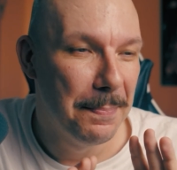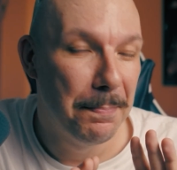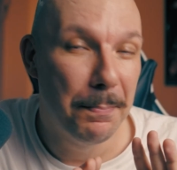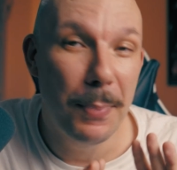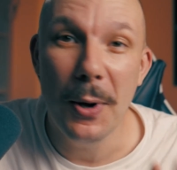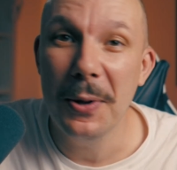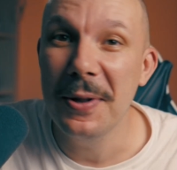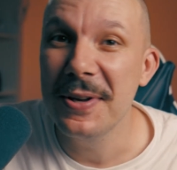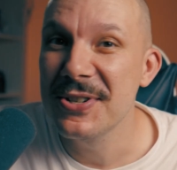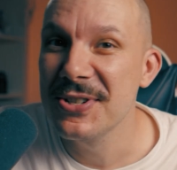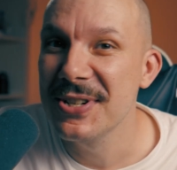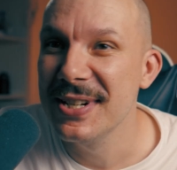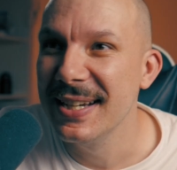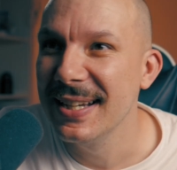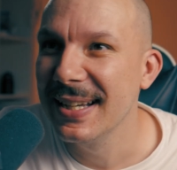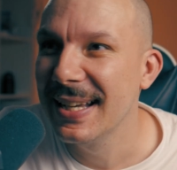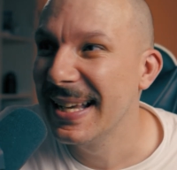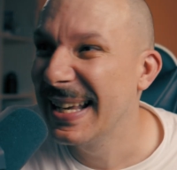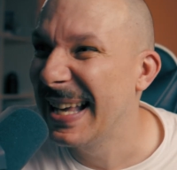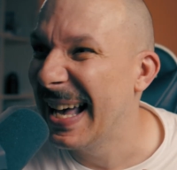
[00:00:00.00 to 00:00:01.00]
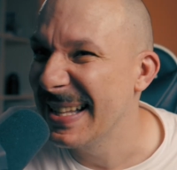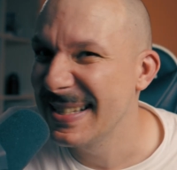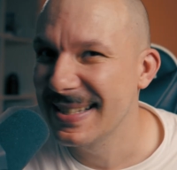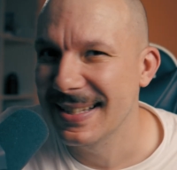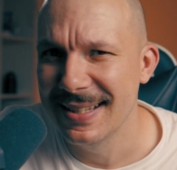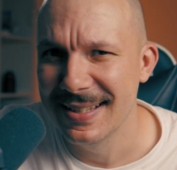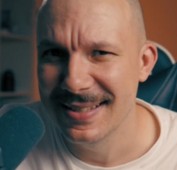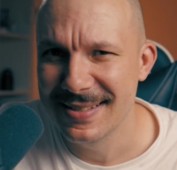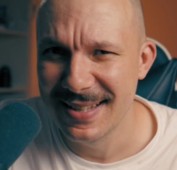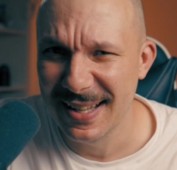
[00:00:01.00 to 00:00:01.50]
polishing
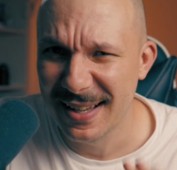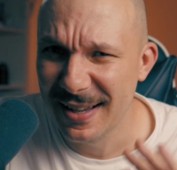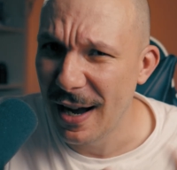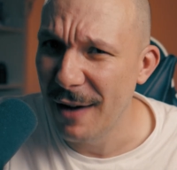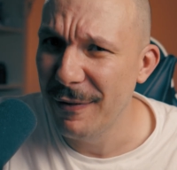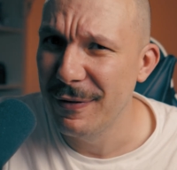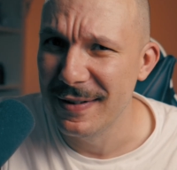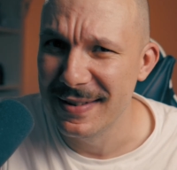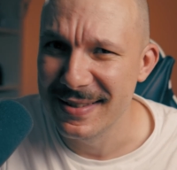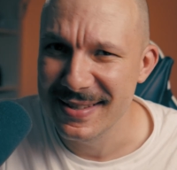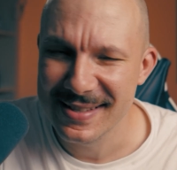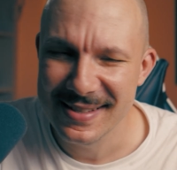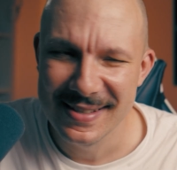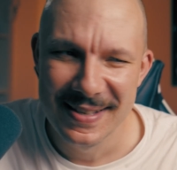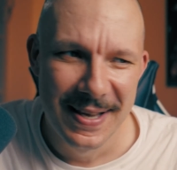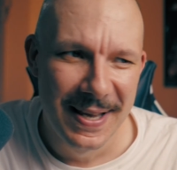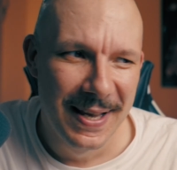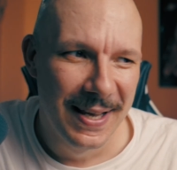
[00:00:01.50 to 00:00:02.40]
caskets, the coffins.